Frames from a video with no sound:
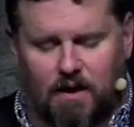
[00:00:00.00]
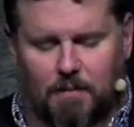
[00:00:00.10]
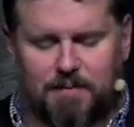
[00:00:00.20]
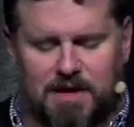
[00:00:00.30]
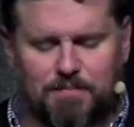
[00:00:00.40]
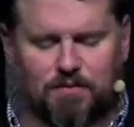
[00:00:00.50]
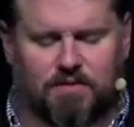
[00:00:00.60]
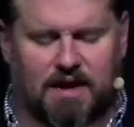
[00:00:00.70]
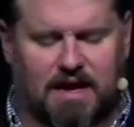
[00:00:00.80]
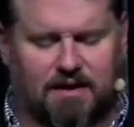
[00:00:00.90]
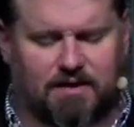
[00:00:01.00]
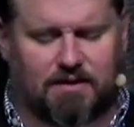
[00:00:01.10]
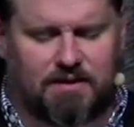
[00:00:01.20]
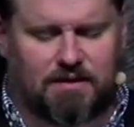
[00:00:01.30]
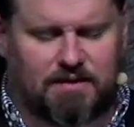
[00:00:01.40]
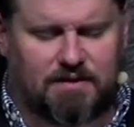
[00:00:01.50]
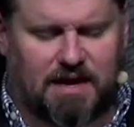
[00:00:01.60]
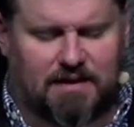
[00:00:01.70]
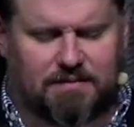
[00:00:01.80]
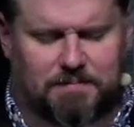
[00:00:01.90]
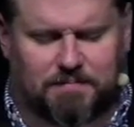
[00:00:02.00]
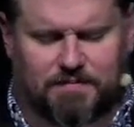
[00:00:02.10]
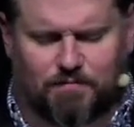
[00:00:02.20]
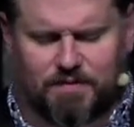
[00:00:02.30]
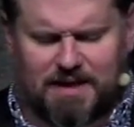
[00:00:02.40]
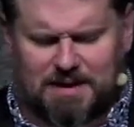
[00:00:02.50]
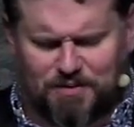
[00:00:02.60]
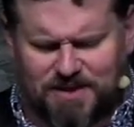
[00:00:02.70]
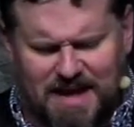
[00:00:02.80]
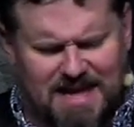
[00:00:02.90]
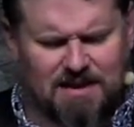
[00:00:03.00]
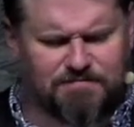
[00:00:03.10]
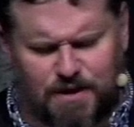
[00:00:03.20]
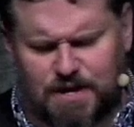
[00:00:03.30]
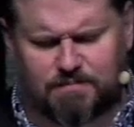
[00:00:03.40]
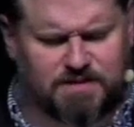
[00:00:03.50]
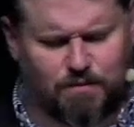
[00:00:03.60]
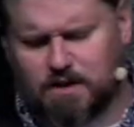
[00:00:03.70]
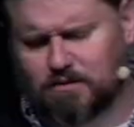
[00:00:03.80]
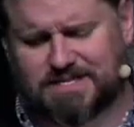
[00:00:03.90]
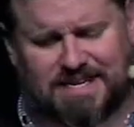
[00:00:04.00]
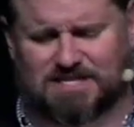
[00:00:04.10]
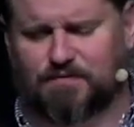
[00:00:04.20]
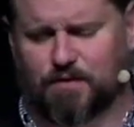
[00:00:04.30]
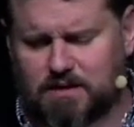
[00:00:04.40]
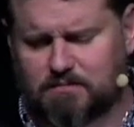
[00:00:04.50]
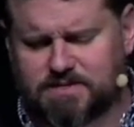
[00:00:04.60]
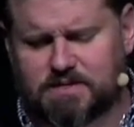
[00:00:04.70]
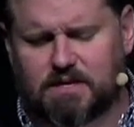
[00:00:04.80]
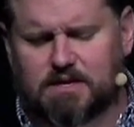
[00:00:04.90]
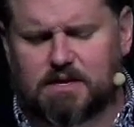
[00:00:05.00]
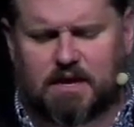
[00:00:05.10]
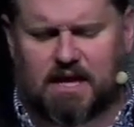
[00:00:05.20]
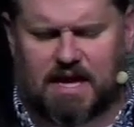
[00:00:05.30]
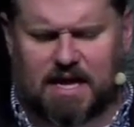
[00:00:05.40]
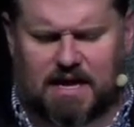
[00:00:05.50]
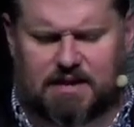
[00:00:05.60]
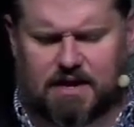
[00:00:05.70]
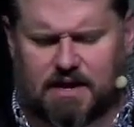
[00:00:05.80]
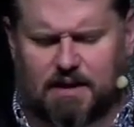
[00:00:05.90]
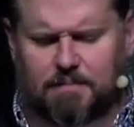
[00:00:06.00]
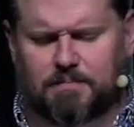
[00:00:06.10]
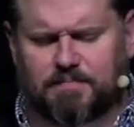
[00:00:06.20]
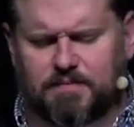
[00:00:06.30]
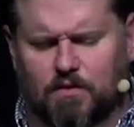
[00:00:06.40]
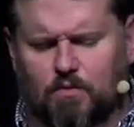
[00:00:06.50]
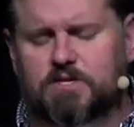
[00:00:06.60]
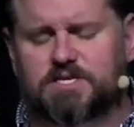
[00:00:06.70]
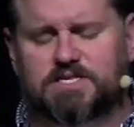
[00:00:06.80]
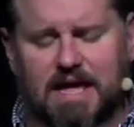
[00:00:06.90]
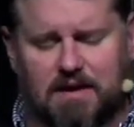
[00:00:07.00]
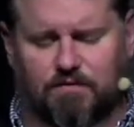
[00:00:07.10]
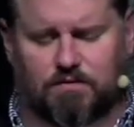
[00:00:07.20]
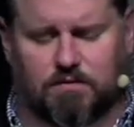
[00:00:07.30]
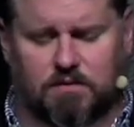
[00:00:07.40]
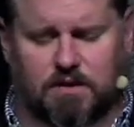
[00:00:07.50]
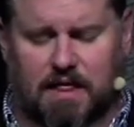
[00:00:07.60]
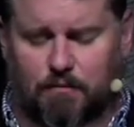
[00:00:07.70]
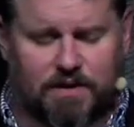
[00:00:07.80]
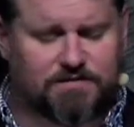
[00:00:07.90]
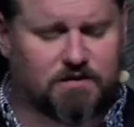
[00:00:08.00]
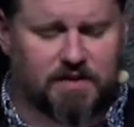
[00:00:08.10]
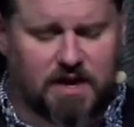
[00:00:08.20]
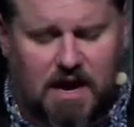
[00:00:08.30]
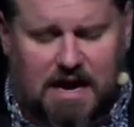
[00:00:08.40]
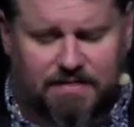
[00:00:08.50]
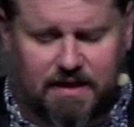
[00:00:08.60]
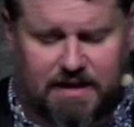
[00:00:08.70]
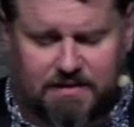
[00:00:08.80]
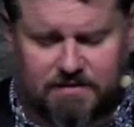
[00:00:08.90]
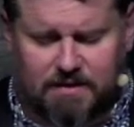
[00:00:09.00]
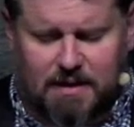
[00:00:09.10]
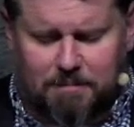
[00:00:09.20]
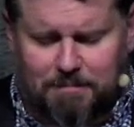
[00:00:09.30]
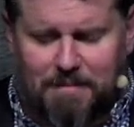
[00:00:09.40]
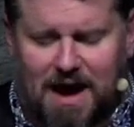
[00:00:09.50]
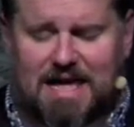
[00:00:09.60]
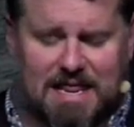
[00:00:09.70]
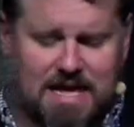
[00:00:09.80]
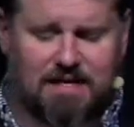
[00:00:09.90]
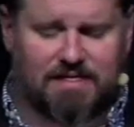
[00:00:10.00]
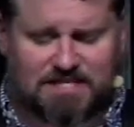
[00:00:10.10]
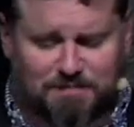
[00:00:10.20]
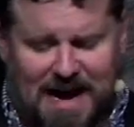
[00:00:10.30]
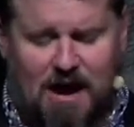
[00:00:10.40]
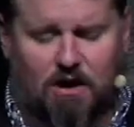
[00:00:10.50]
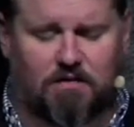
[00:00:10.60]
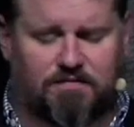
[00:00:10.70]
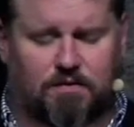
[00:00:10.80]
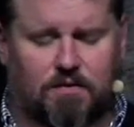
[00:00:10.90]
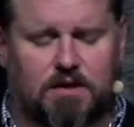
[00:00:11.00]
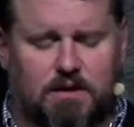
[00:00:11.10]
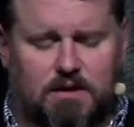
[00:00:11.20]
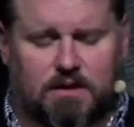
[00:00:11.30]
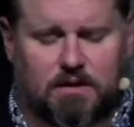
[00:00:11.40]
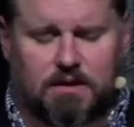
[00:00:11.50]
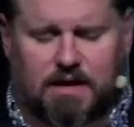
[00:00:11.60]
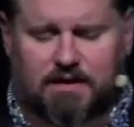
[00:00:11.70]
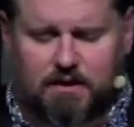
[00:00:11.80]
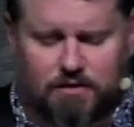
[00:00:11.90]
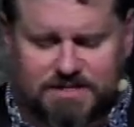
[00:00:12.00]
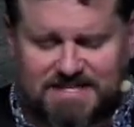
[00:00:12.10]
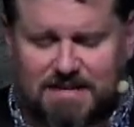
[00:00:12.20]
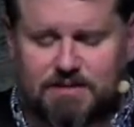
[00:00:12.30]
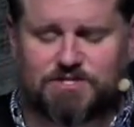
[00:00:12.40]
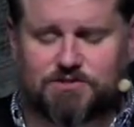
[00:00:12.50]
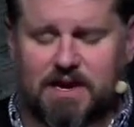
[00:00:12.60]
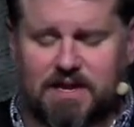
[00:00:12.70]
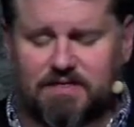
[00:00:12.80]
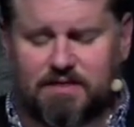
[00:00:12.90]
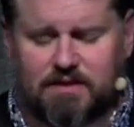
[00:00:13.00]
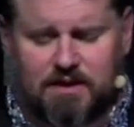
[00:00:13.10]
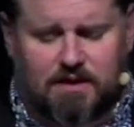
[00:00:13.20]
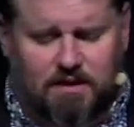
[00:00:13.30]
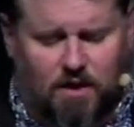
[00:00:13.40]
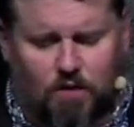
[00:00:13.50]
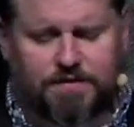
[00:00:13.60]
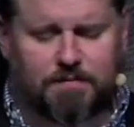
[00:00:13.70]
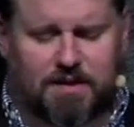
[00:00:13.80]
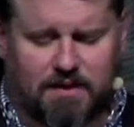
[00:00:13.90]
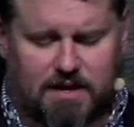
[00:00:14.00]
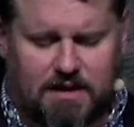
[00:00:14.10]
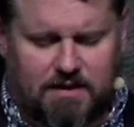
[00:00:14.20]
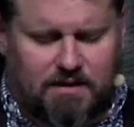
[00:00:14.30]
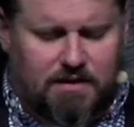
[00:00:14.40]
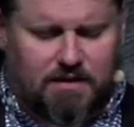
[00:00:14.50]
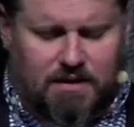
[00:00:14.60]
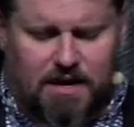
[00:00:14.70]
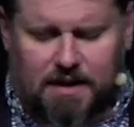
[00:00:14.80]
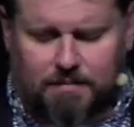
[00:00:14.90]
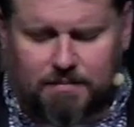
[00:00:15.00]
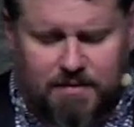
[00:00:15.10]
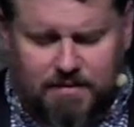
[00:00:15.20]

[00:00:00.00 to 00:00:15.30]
on people that that when they partake in freedoms that we don't see as freedoms. And um, we're just thankful that we serve a God that is mighty and that's powerful and who has demonstrated ultimately um,